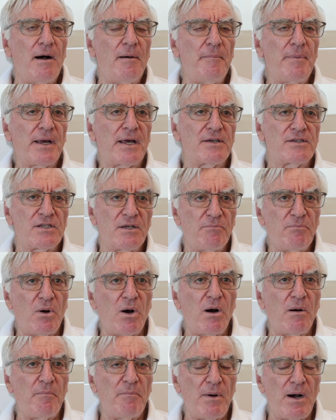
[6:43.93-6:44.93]
because the
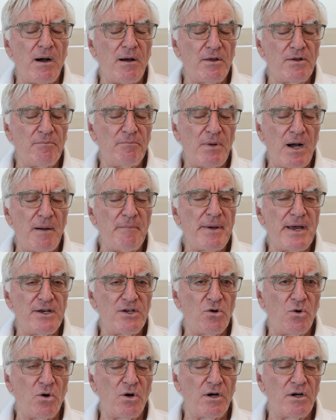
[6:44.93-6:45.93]
bomb bay
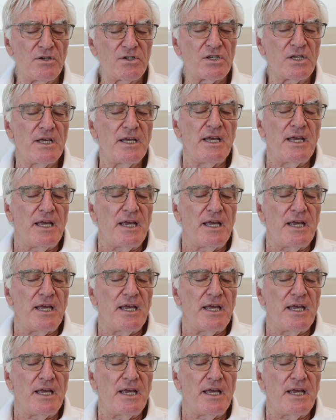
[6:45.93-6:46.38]
doors